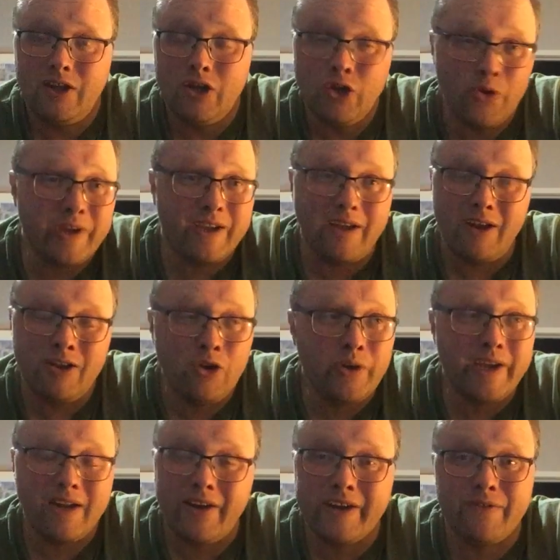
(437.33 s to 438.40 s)

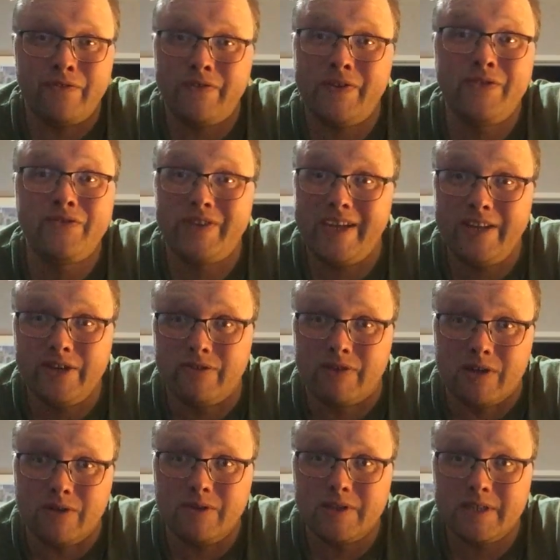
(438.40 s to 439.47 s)
looking like a
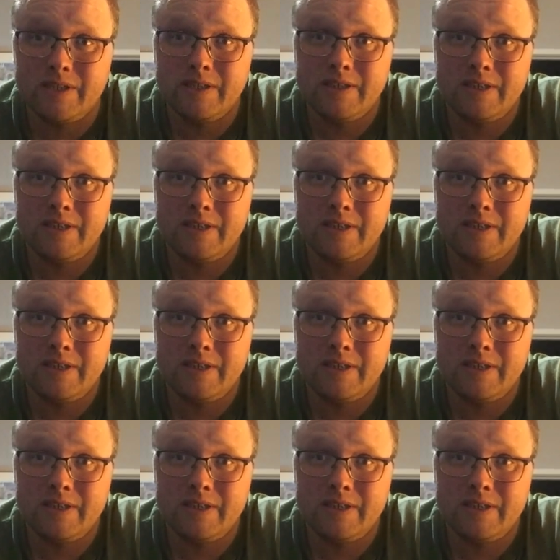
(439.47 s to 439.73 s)
15-year-old.